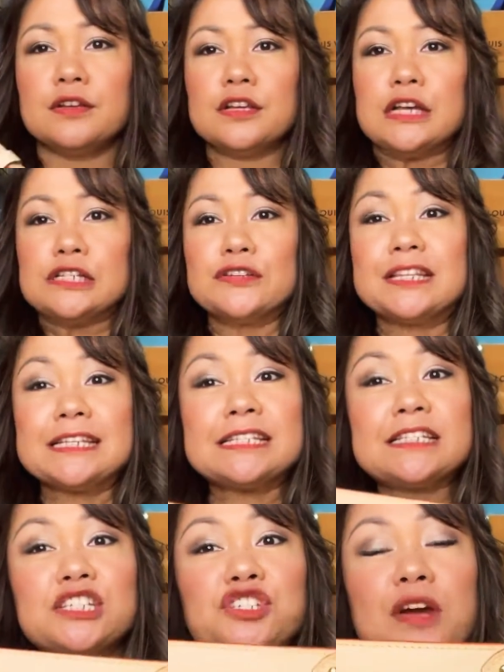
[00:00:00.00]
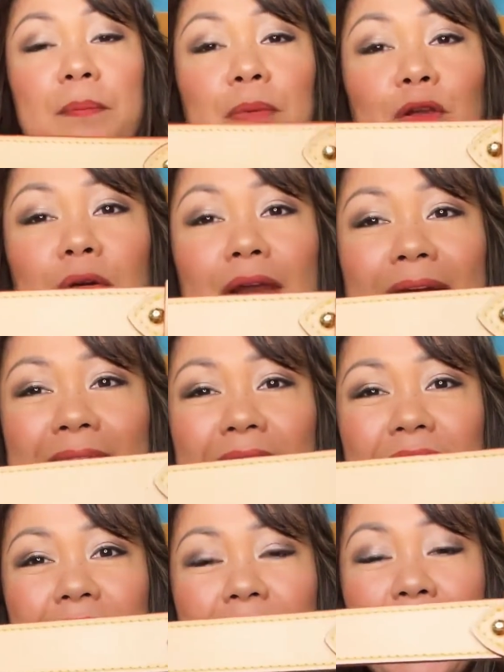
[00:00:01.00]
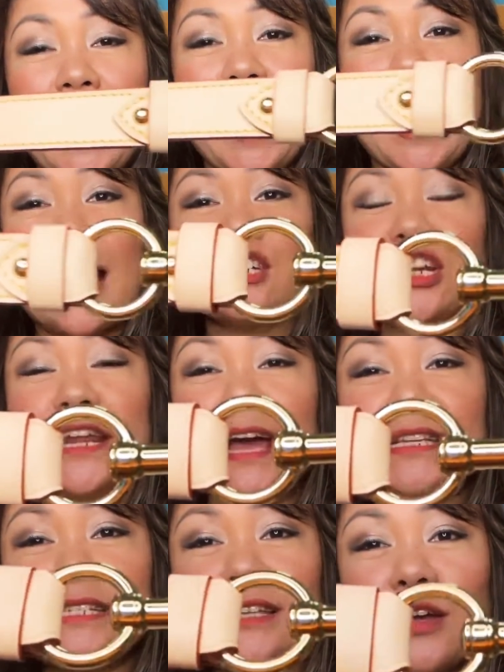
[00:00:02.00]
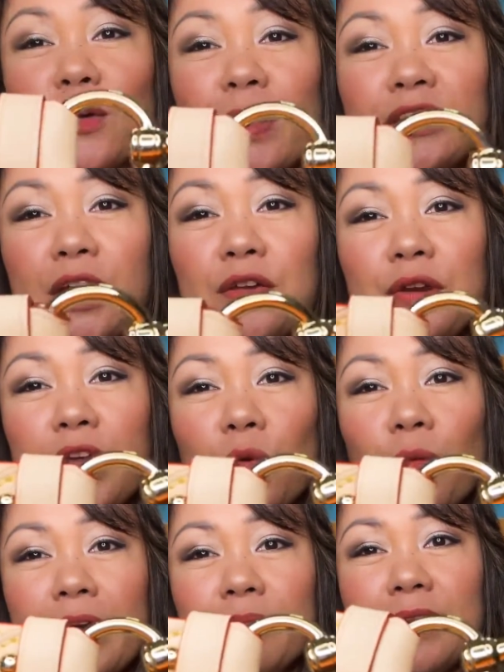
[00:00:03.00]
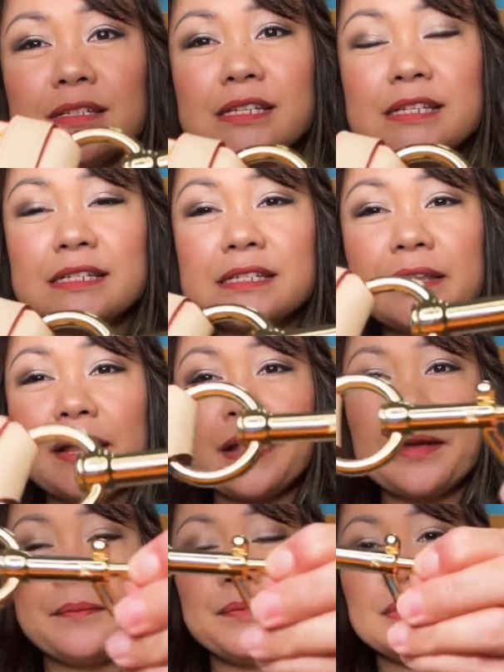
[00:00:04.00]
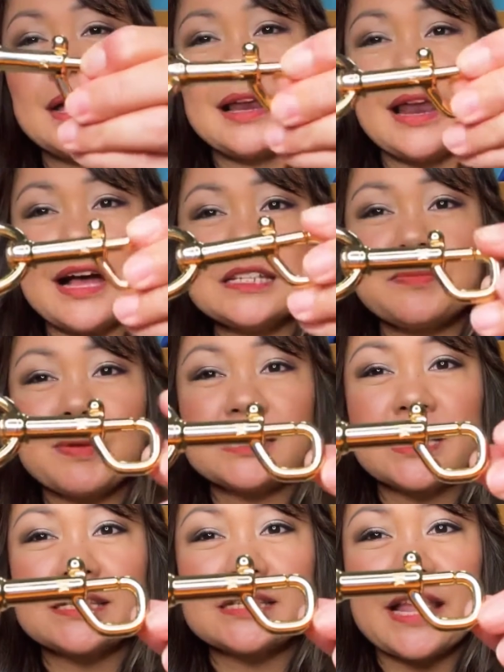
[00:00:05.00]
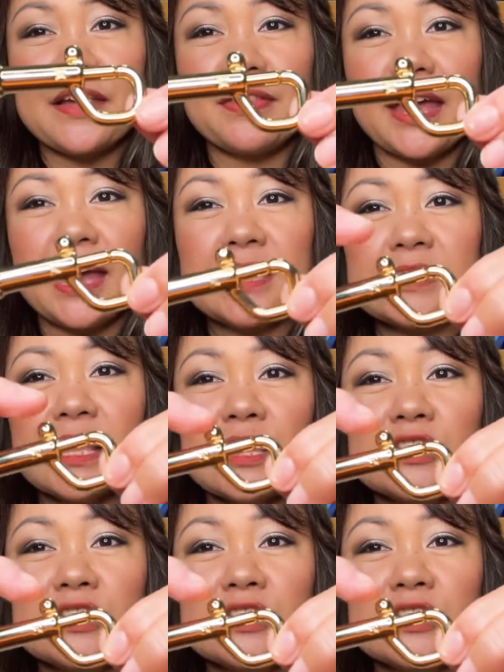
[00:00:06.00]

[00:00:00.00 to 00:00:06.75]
So this is the strap look like. Actually, guys, it's quite a unique one because this is like the clasp is like this.